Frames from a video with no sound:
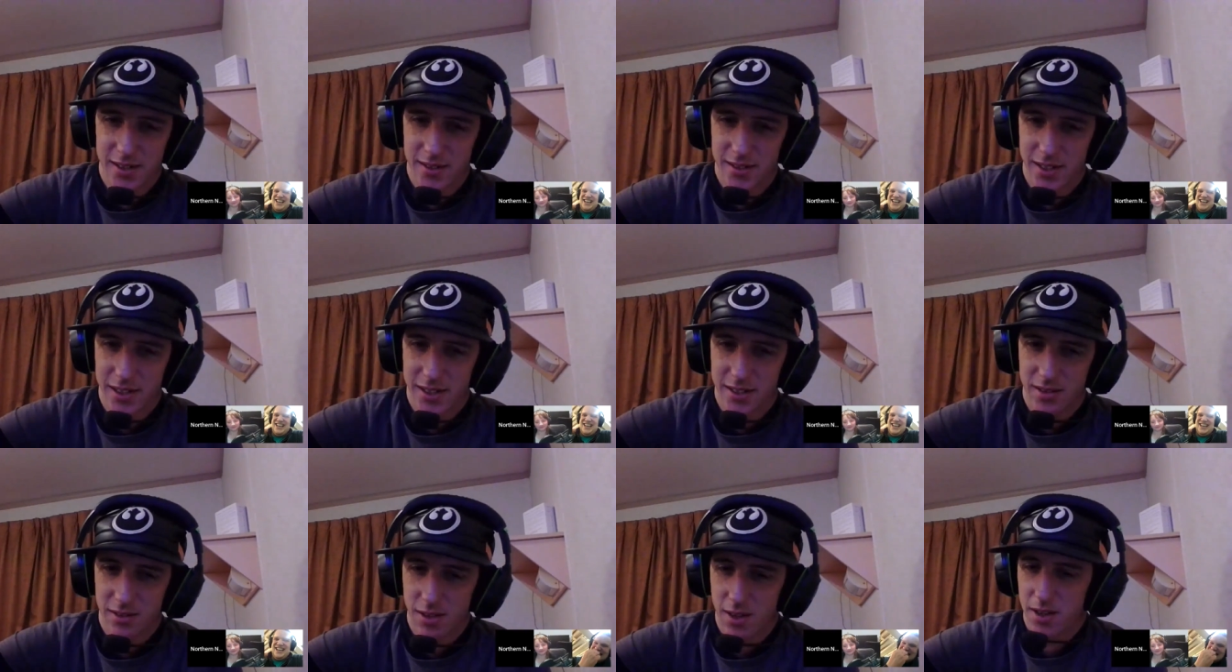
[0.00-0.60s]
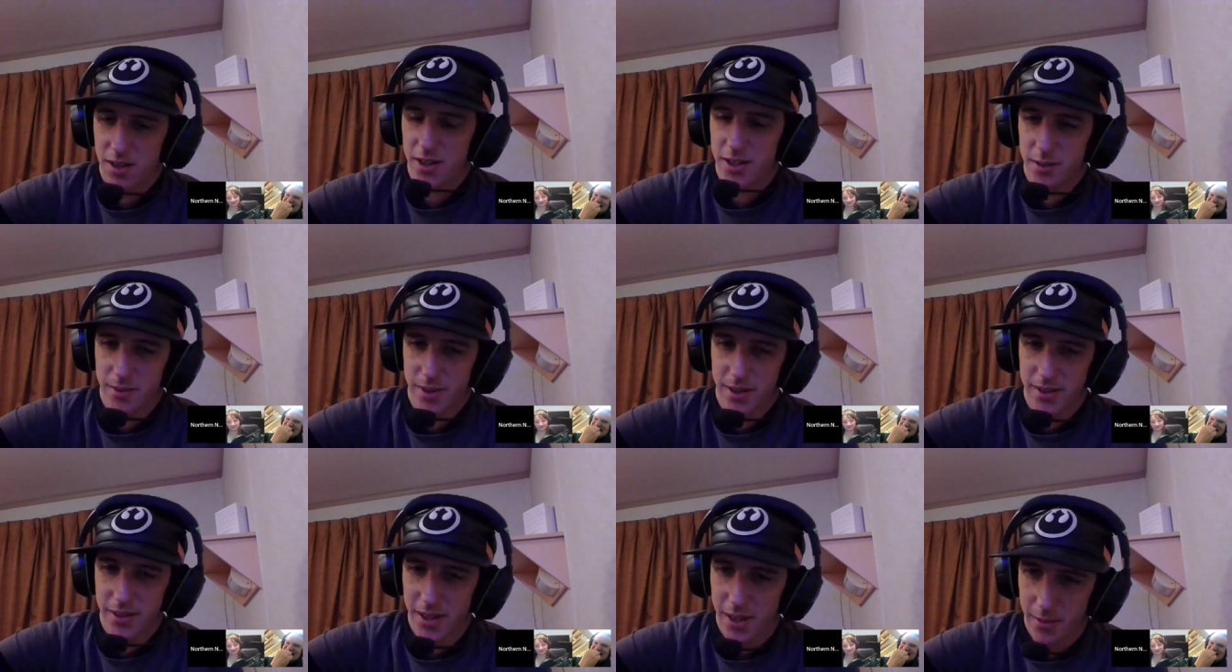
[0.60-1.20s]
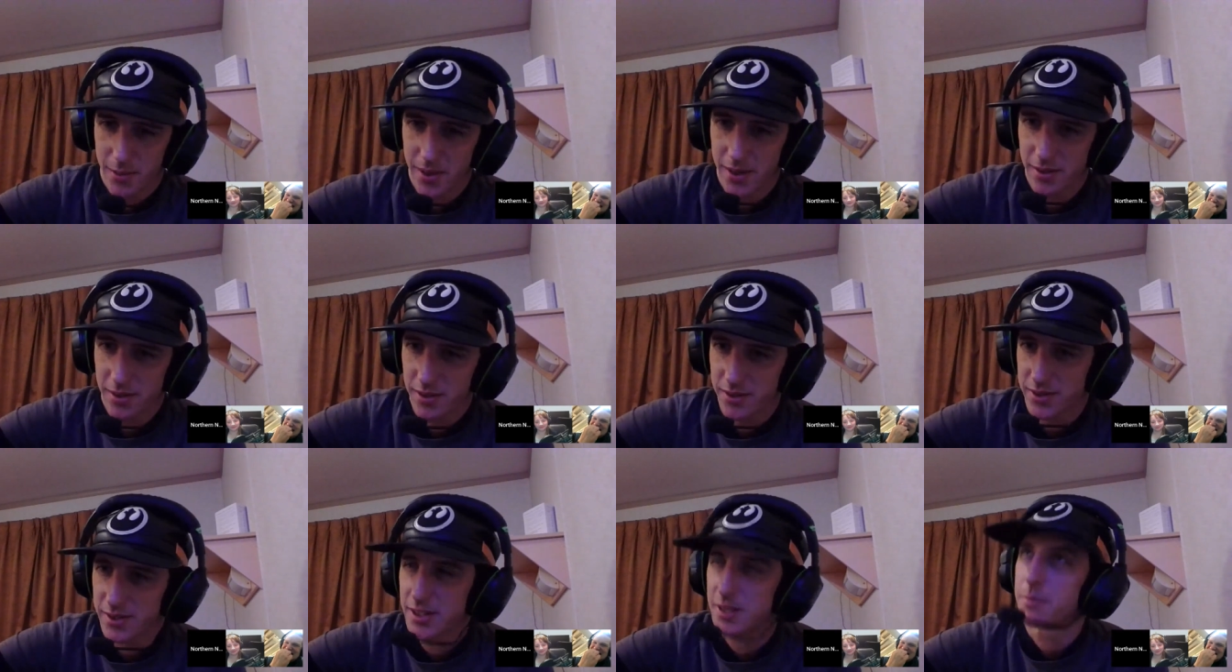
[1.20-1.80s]
like long underwear that I wear
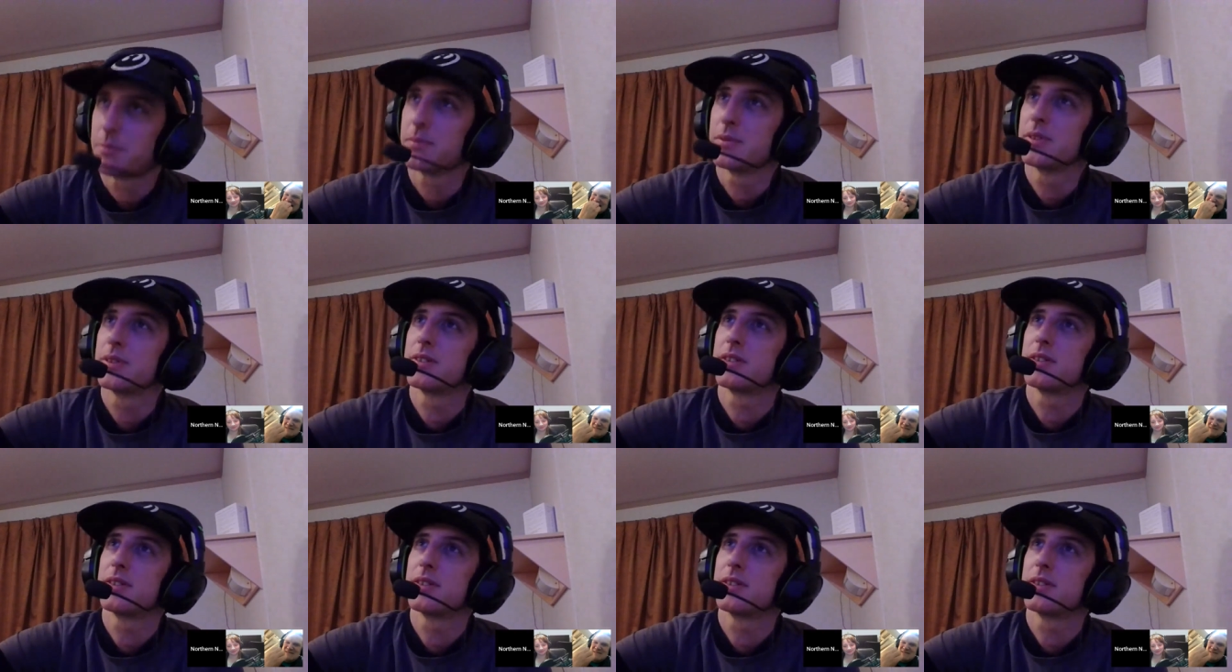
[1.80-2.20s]
all the time.